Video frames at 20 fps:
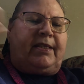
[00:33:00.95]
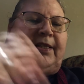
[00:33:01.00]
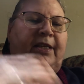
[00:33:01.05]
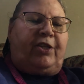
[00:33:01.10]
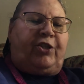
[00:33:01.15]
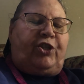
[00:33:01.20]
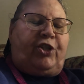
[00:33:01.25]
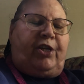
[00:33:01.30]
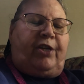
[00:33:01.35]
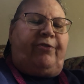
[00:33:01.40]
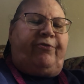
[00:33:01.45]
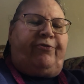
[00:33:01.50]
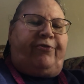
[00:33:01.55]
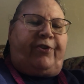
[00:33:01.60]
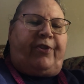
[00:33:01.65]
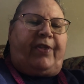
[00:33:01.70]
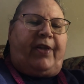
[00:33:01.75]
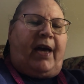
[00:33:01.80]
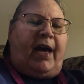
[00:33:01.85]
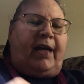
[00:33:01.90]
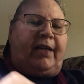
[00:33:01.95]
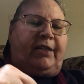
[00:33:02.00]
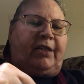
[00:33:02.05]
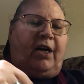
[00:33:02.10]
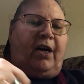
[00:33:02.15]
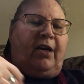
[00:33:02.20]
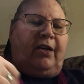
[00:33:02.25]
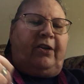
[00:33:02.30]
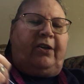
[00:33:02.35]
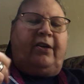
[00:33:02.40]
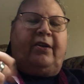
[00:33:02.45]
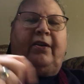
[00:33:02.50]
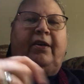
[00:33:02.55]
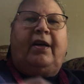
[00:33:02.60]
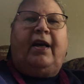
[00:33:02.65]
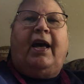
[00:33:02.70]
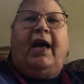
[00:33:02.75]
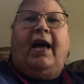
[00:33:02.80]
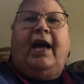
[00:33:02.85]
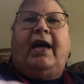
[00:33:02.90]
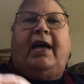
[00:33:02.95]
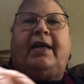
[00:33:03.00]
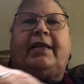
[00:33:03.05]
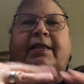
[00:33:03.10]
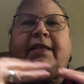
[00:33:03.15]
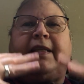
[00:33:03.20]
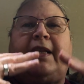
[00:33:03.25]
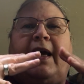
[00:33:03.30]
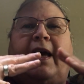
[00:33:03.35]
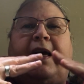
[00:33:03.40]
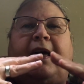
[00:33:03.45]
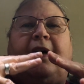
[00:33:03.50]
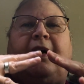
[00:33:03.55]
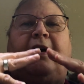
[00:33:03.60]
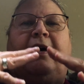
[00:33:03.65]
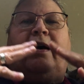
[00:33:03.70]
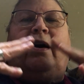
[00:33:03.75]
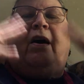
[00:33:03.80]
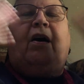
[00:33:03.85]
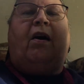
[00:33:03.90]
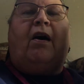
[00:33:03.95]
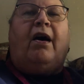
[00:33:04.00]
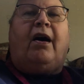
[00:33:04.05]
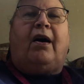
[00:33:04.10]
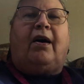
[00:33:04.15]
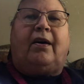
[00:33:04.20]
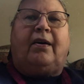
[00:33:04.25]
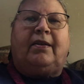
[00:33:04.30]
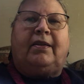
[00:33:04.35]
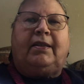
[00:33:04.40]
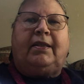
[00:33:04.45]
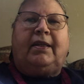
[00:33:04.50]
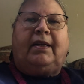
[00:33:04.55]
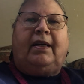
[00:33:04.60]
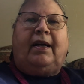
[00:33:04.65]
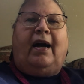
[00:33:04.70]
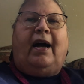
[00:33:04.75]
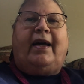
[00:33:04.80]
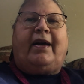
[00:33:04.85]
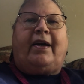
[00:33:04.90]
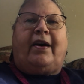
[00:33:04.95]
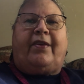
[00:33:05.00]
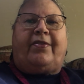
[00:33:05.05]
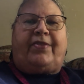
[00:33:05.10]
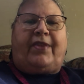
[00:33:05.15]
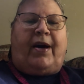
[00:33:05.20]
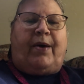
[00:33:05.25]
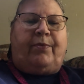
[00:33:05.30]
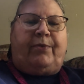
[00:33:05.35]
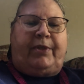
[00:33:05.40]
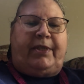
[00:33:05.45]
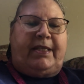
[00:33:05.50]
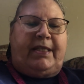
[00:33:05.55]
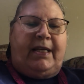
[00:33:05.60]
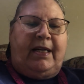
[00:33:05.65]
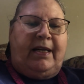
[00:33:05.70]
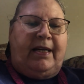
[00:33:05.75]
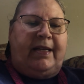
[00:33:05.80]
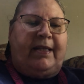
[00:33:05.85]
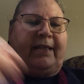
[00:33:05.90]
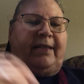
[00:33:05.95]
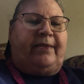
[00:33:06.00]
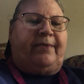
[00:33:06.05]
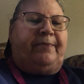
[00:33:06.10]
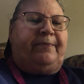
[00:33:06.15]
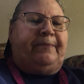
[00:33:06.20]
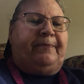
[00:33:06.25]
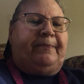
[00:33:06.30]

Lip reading: stitch in for that color, it's like, oh, I got that one done.